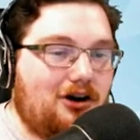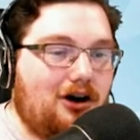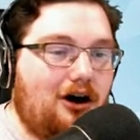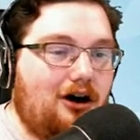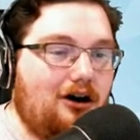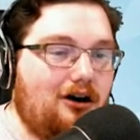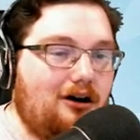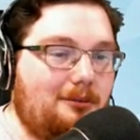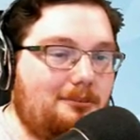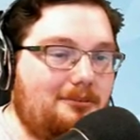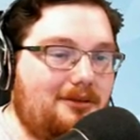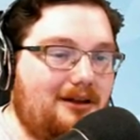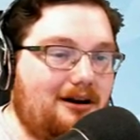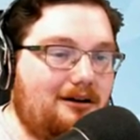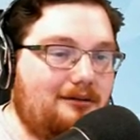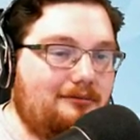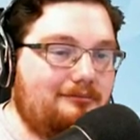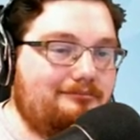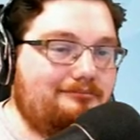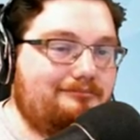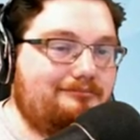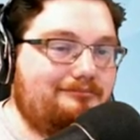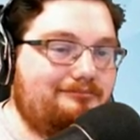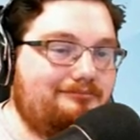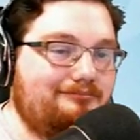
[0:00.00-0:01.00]
your car up there.
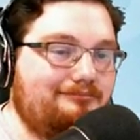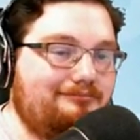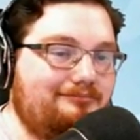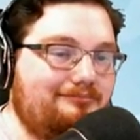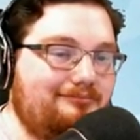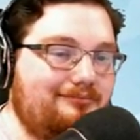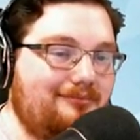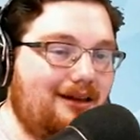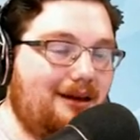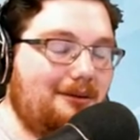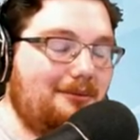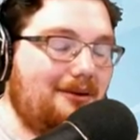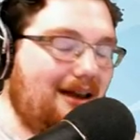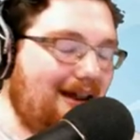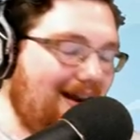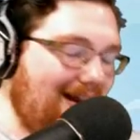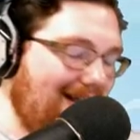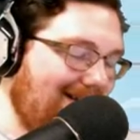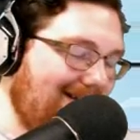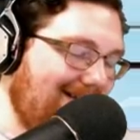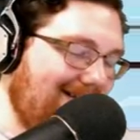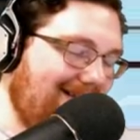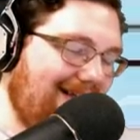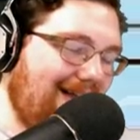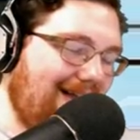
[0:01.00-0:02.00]
I'm
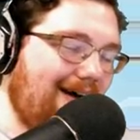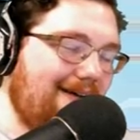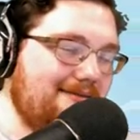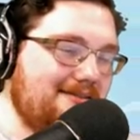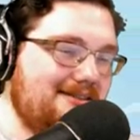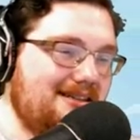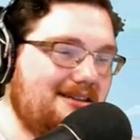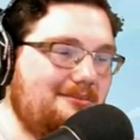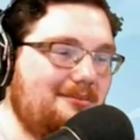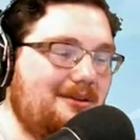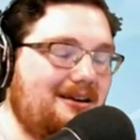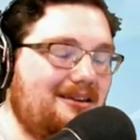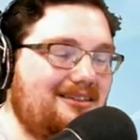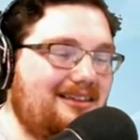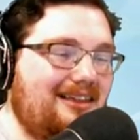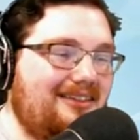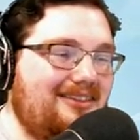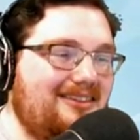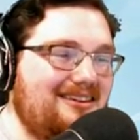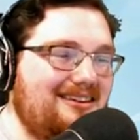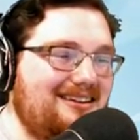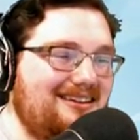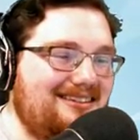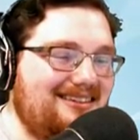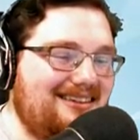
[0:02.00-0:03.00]
kidding. They obviously mean
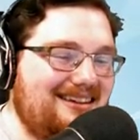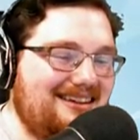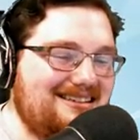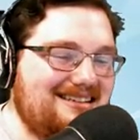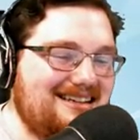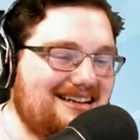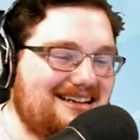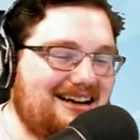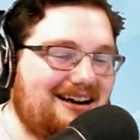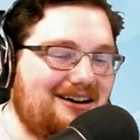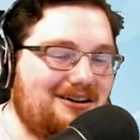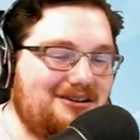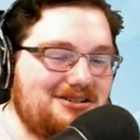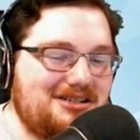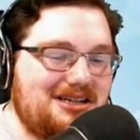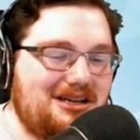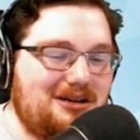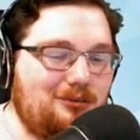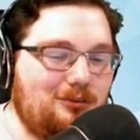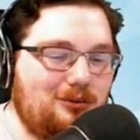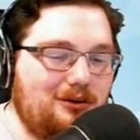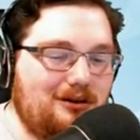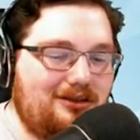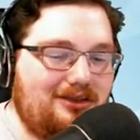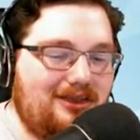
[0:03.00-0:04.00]
that the, the
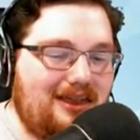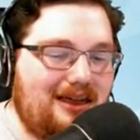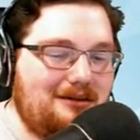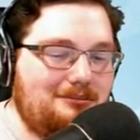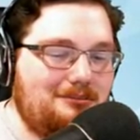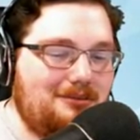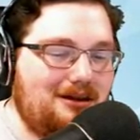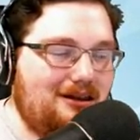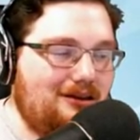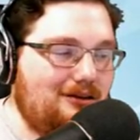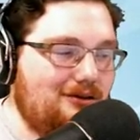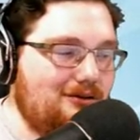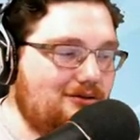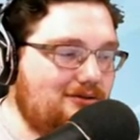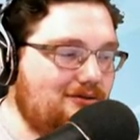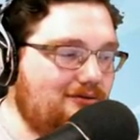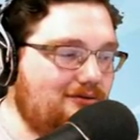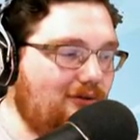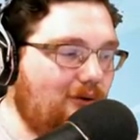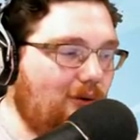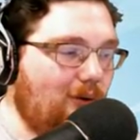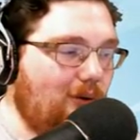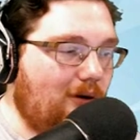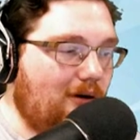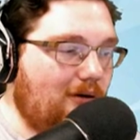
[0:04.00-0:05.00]
technology would then be used
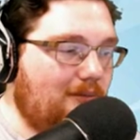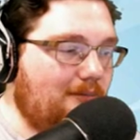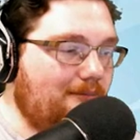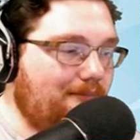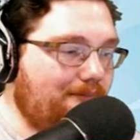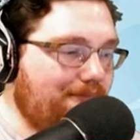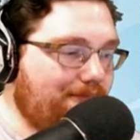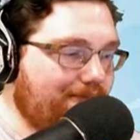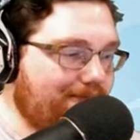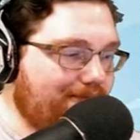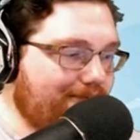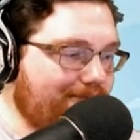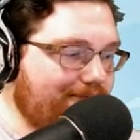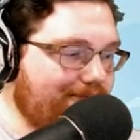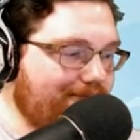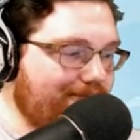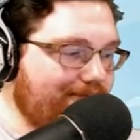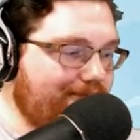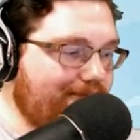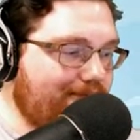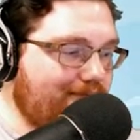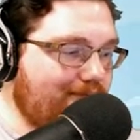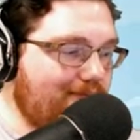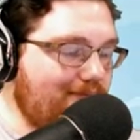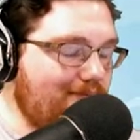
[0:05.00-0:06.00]
for
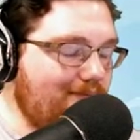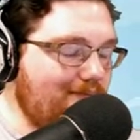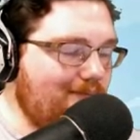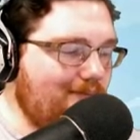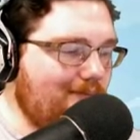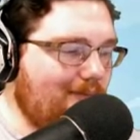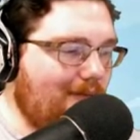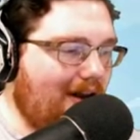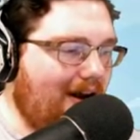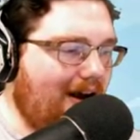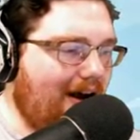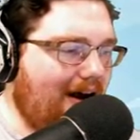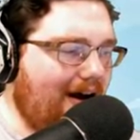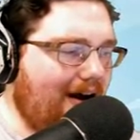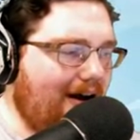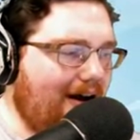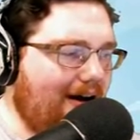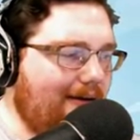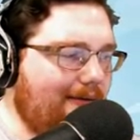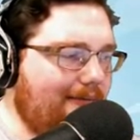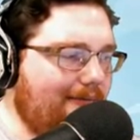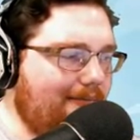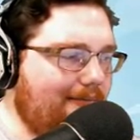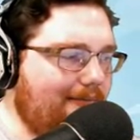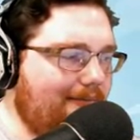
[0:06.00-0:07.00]

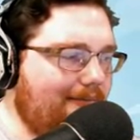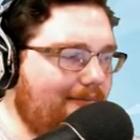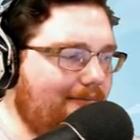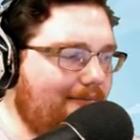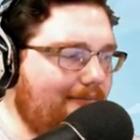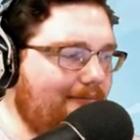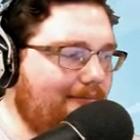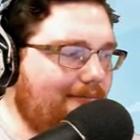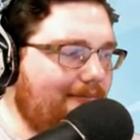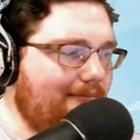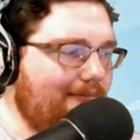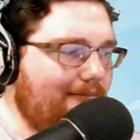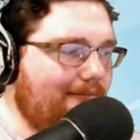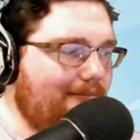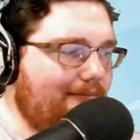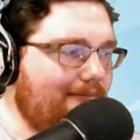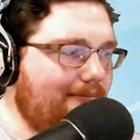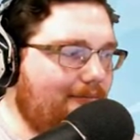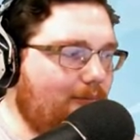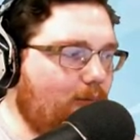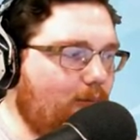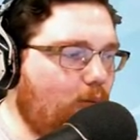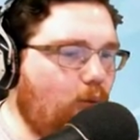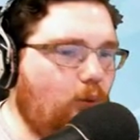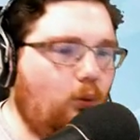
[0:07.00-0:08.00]
uh,
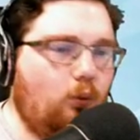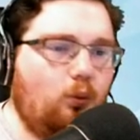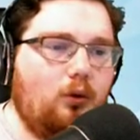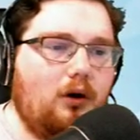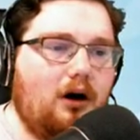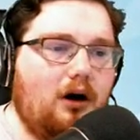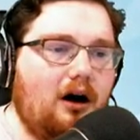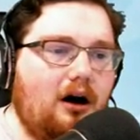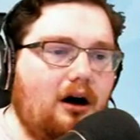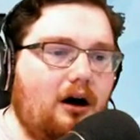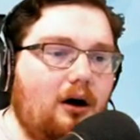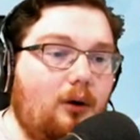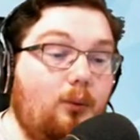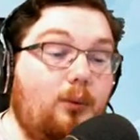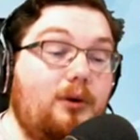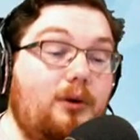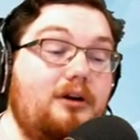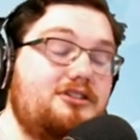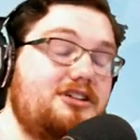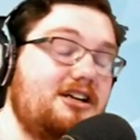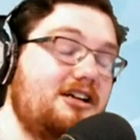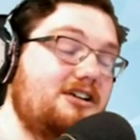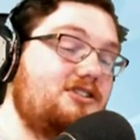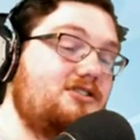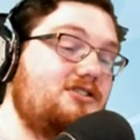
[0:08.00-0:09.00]
uh,
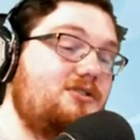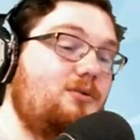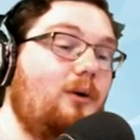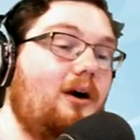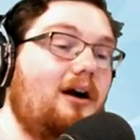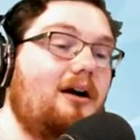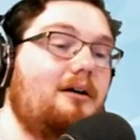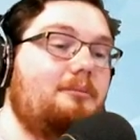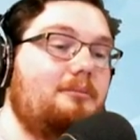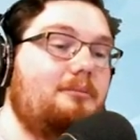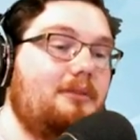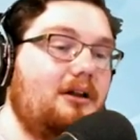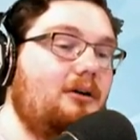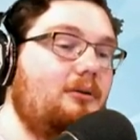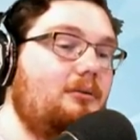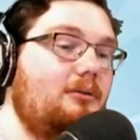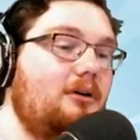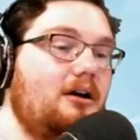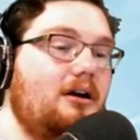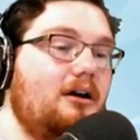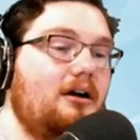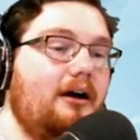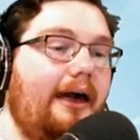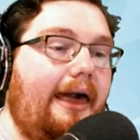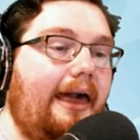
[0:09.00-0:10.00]
wheelchairs, where, you know,
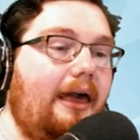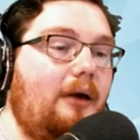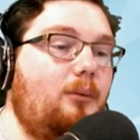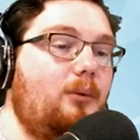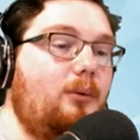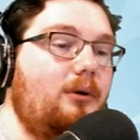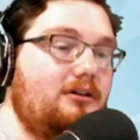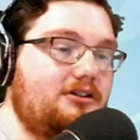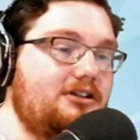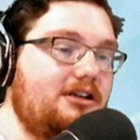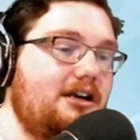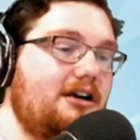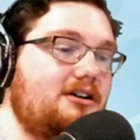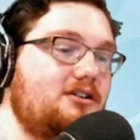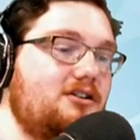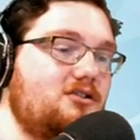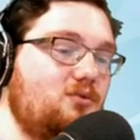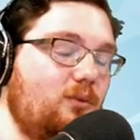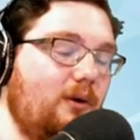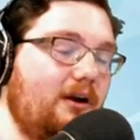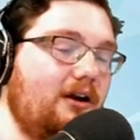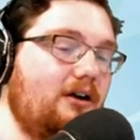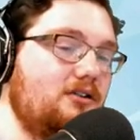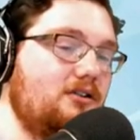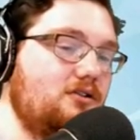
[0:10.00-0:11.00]
a
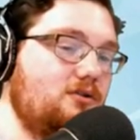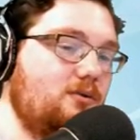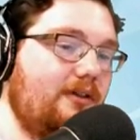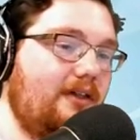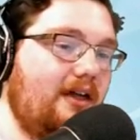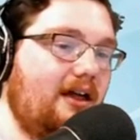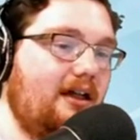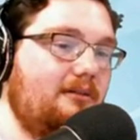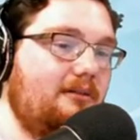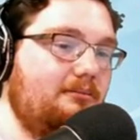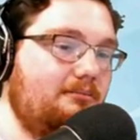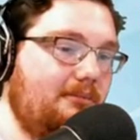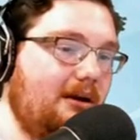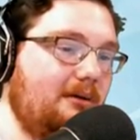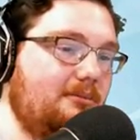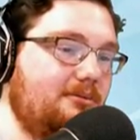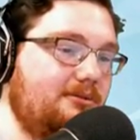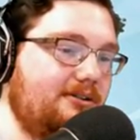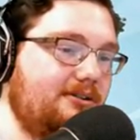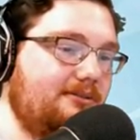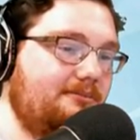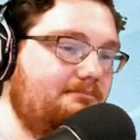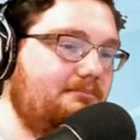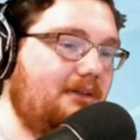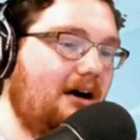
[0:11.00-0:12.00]
wheelchair's wheels would then be
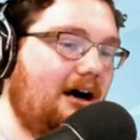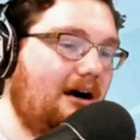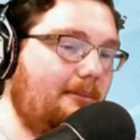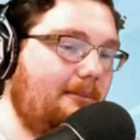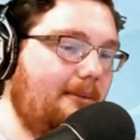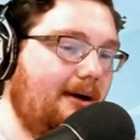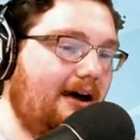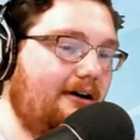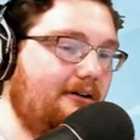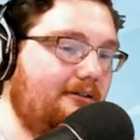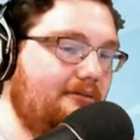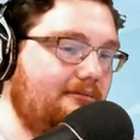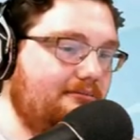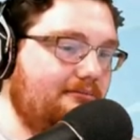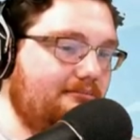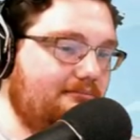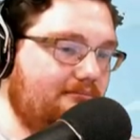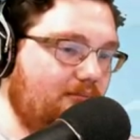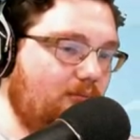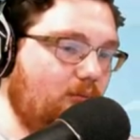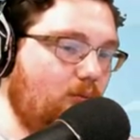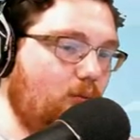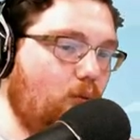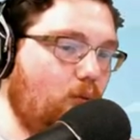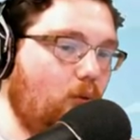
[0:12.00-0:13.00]
able to pop out
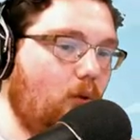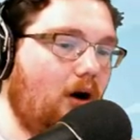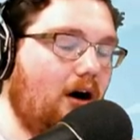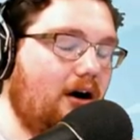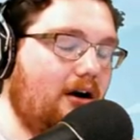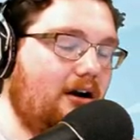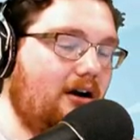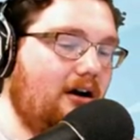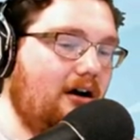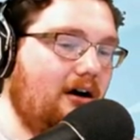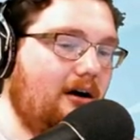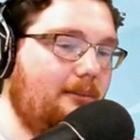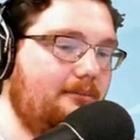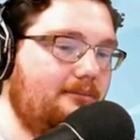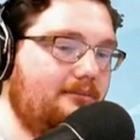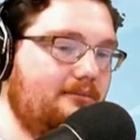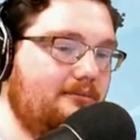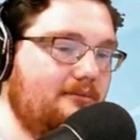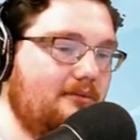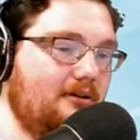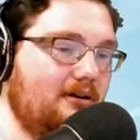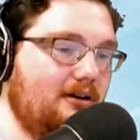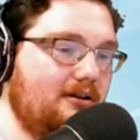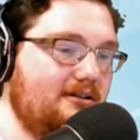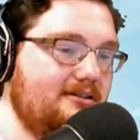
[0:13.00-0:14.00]
and walk up
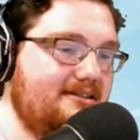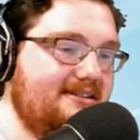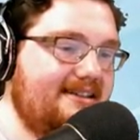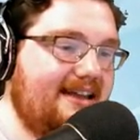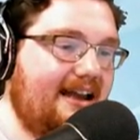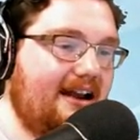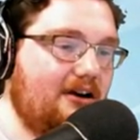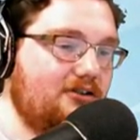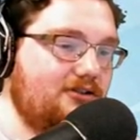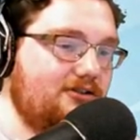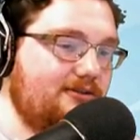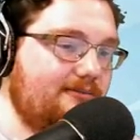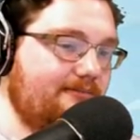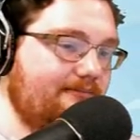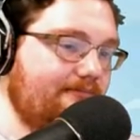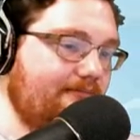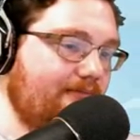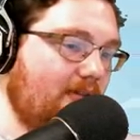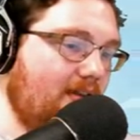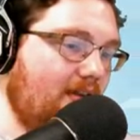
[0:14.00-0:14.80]
stairs.